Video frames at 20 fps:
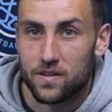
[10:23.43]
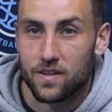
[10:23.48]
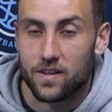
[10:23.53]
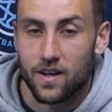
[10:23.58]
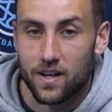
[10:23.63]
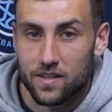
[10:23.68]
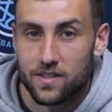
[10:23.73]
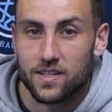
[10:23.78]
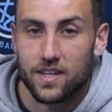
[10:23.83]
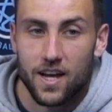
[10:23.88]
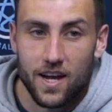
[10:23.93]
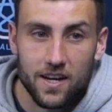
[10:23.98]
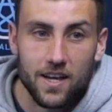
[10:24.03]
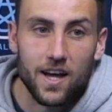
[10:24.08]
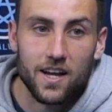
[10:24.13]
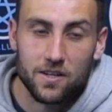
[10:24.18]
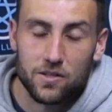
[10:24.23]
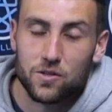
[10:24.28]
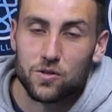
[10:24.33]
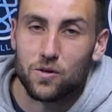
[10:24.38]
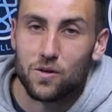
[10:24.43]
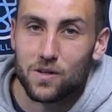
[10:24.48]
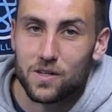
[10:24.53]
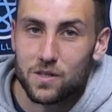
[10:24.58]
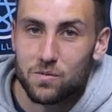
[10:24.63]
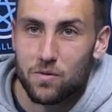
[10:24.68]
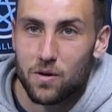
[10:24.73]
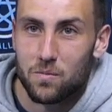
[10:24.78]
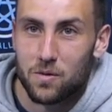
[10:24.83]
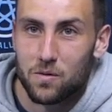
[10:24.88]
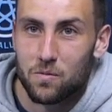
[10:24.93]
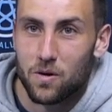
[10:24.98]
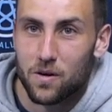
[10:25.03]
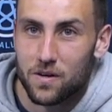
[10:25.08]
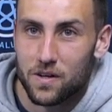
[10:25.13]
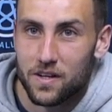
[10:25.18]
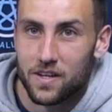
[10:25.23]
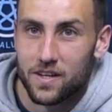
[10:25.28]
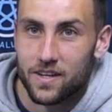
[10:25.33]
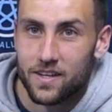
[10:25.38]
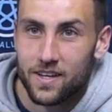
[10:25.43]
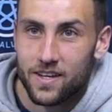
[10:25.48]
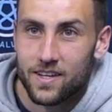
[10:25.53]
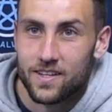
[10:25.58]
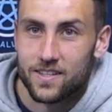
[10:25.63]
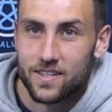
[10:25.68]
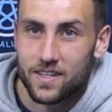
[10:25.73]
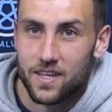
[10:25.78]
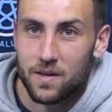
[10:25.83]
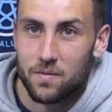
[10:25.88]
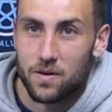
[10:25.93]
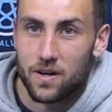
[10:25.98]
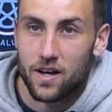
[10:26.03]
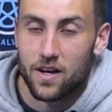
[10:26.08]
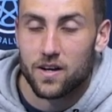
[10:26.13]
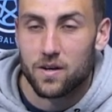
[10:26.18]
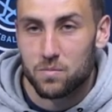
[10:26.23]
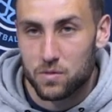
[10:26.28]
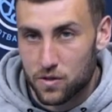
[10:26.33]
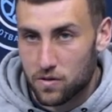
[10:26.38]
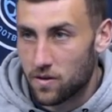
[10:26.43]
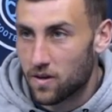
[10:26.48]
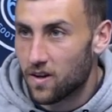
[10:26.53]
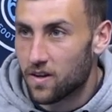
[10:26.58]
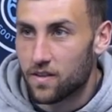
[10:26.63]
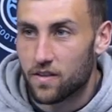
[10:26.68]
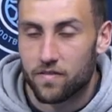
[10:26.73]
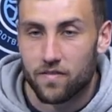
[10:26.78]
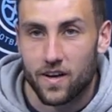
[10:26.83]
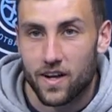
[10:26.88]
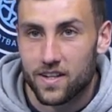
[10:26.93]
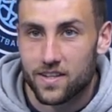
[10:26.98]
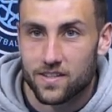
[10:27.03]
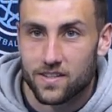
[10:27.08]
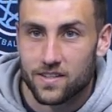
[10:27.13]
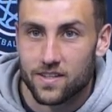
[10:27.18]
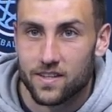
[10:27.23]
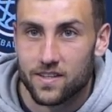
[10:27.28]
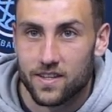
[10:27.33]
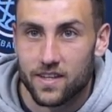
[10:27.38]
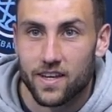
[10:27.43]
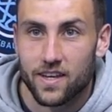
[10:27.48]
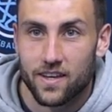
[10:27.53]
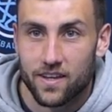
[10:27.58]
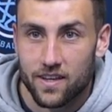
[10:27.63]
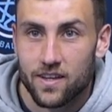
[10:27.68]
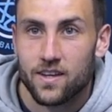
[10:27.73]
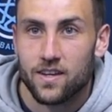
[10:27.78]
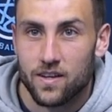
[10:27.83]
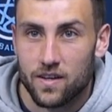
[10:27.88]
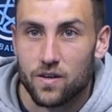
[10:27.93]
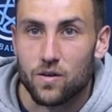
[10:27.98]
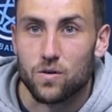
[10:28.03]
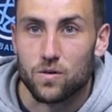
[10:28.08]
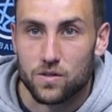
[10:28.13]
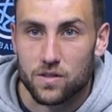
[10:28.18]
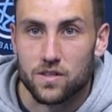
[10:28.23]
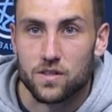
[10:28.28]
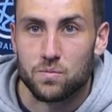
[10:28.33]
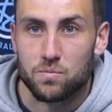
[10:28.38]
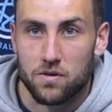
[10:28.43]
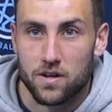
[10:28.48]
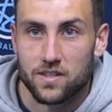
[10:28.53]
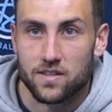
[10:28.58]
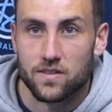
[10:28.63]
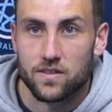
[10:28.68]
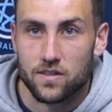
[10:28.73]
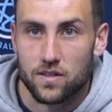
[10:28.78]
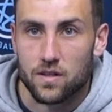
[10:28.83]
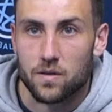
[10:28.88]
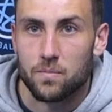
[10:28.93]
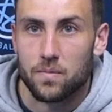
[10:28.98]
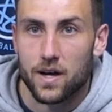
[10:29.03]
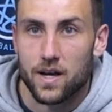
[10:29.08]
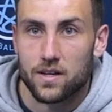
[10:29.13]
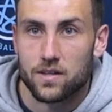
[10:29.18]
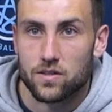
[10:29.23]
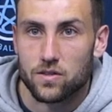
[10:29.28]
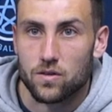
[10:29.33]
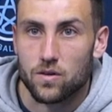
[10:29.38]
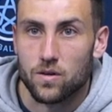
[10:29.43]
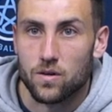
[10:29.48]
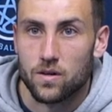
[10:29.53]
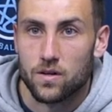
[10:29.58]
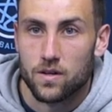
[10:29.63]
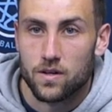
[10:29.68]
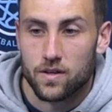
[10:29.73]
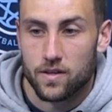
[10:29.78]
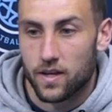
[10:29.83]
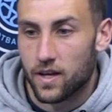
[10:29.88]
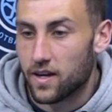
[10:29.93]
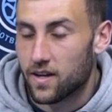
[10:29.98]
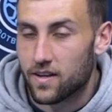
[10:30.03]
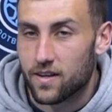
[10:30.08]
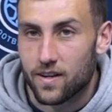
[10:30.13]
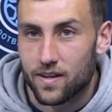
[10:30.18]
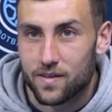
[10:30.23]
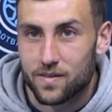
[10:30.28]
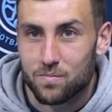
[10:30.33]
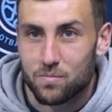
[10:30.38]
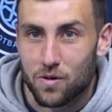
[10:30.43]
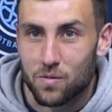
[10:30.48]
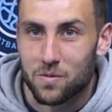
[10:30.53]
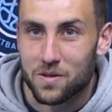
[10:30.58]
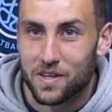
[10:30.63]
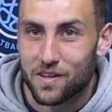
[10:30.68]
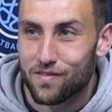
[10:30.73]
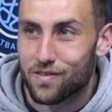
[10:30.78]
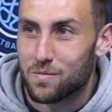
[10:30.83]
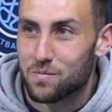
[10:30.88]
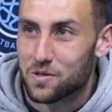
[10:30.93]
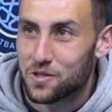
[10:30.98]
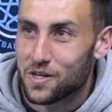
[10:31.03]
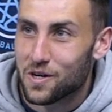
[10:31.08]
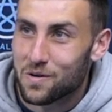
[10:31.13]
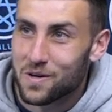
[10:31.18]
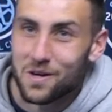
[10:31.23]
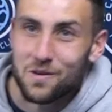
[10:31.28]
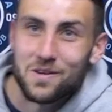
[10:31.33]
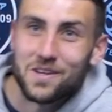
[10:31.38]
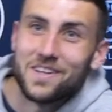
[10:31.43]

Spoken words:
And I'd say Anatoly's probably one to keep an eye on. I'm sure a lot of the fans today noticed his presence at the back. So, yeah, I'd probably give him a shout out.